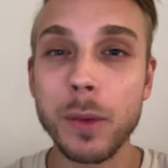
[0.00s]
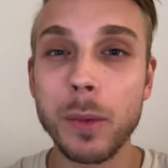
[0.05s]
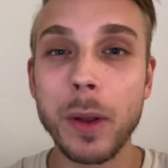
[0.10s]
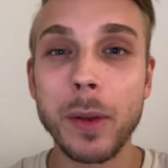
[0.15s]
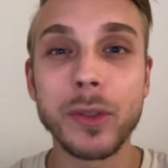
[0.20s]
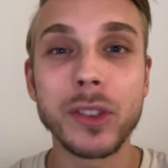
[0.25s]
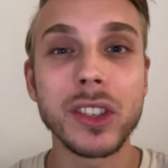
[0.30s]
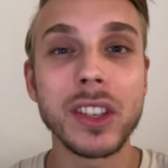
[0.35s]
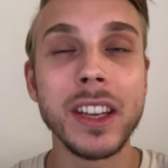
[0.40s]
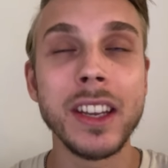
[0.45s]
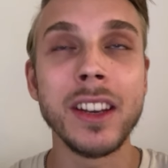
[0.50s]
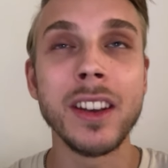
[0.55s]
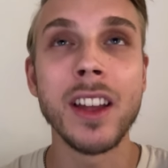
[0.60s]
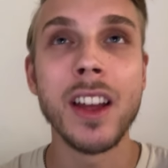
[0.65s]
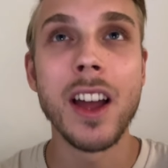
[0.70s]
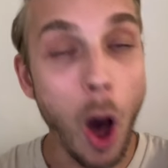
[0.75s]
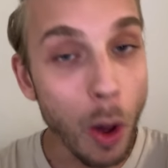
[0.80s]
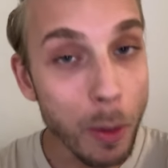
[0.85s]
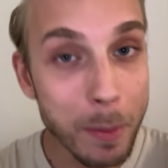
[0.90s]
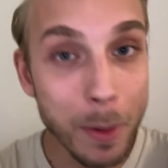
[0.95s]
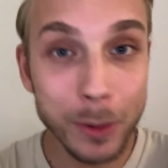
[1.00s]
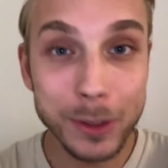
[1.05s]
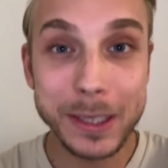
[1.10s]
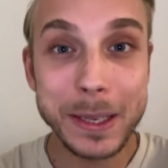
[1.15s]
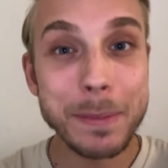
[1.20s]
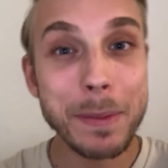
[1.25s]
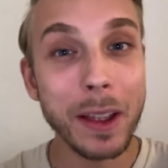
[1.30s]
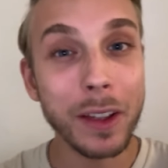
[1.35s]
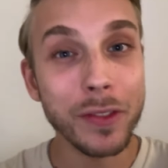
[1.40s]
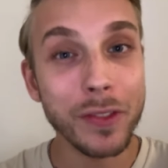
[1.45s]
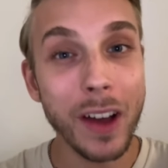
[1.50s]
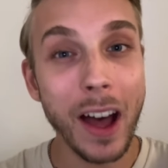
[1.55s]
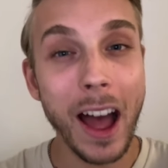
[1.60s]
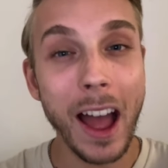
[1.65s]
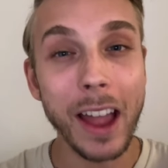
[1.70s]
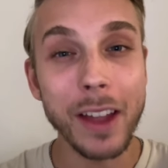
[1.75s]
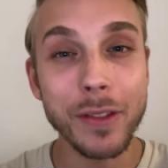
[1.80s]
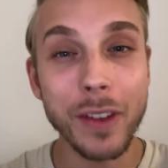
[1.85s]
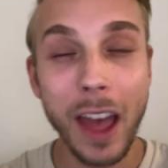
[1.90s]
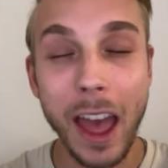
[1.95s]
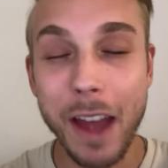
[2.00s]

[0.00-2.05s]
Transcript: We've seen almost the big five,